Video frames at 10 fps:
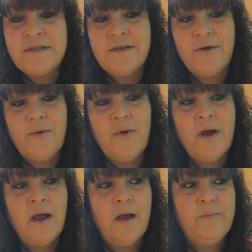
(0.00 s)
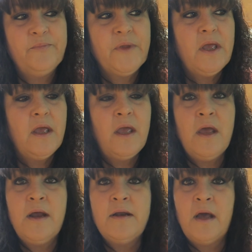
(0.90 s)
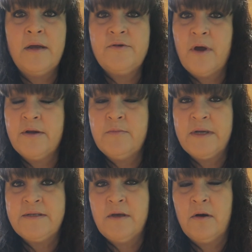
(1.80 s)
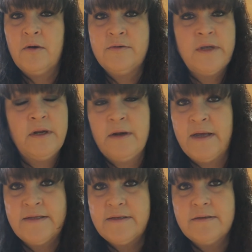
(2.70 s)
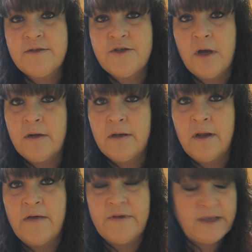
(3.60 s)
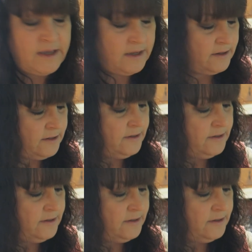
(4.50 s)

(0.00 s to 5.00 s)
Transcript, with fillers: So, um, and I drowned my sorrows in my chocolate lava cake.